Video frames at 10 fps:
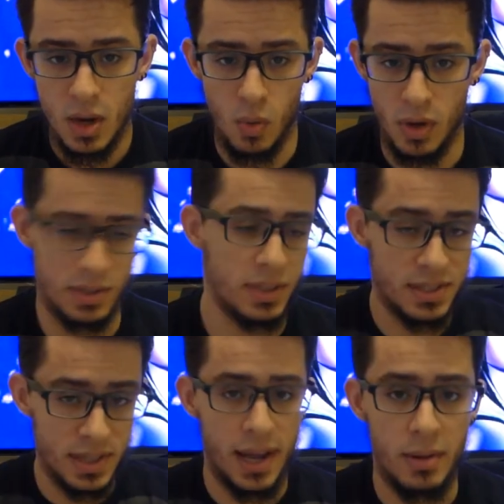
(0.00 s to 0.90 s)
wasn't the
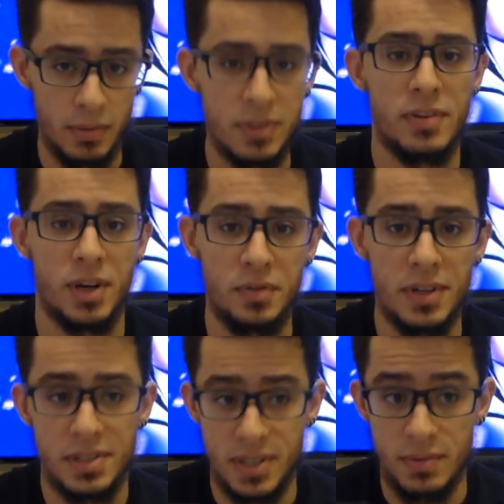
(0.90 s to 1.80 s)
style of the Final
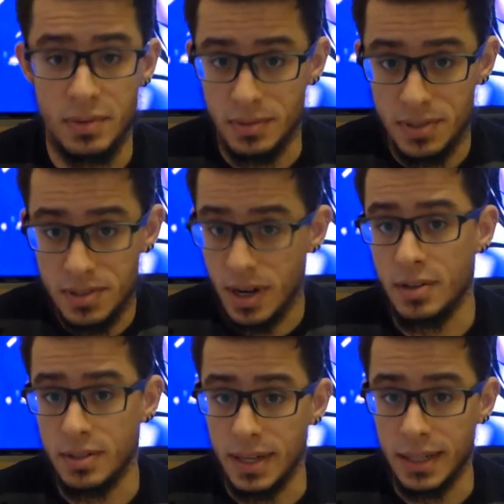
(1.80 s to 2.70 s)
Fantasy VII
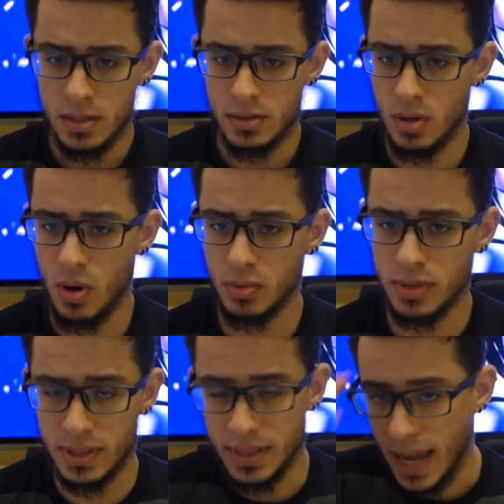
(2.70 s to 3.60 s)
starter deck. So
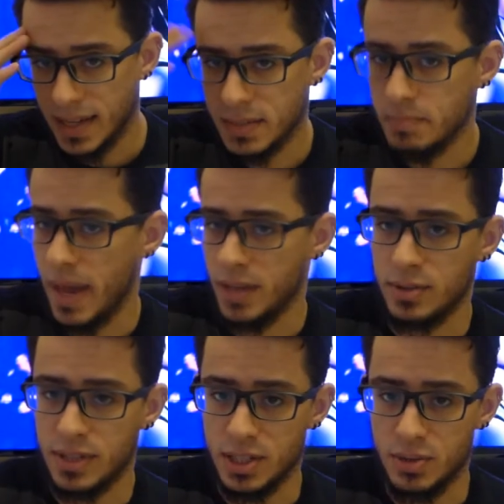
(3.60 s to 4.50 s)
the next
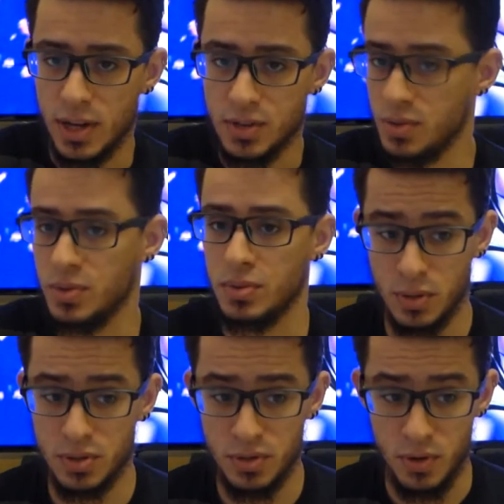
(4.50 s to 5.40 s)
method that I tried
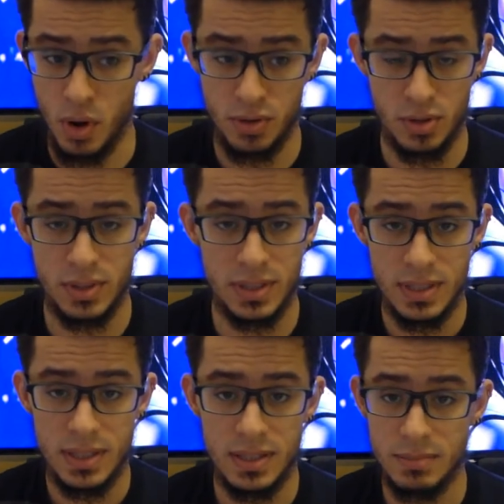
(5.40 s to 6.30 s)
was to focus
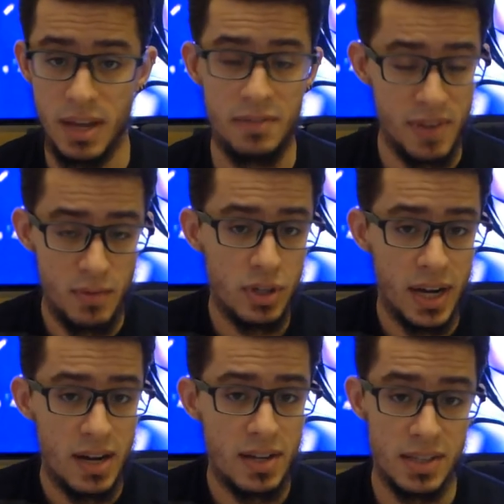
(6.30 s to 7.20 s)
on my favorite
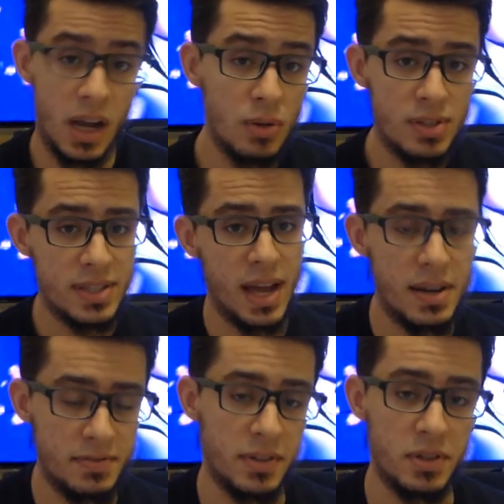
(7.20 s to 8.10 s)
cards
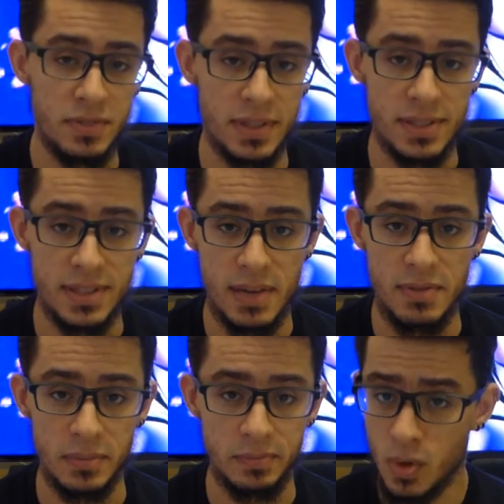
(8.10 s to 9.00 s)
outside Final Fantasy
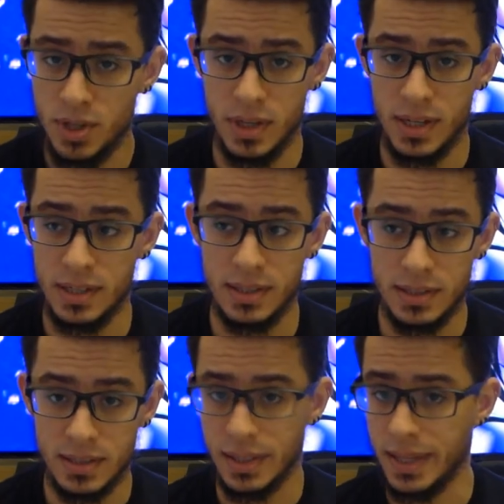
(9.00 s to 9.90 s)
VII, which are
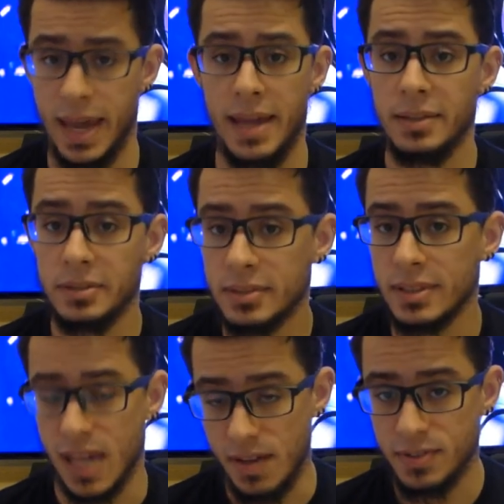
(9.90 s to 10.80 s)
Kain,
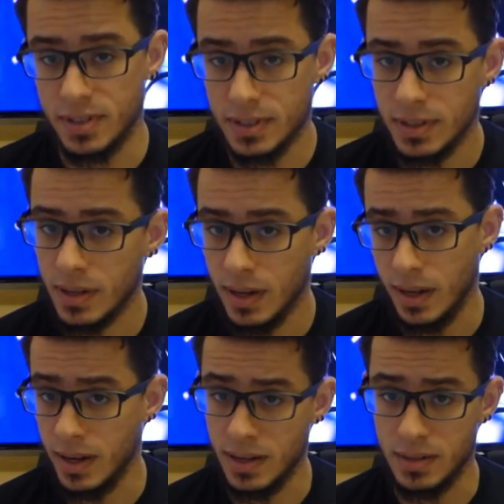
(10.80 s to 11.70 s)
Kefka,
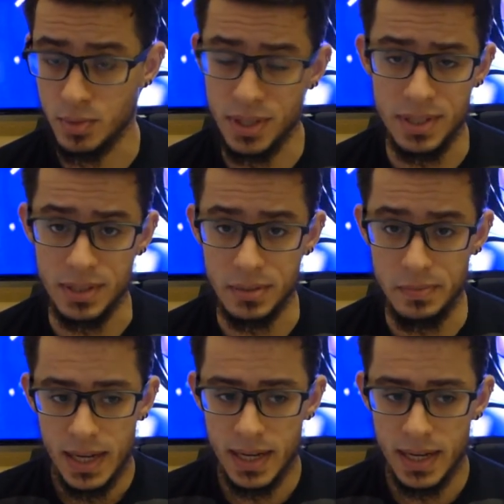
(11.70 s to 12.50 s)
and Rydia.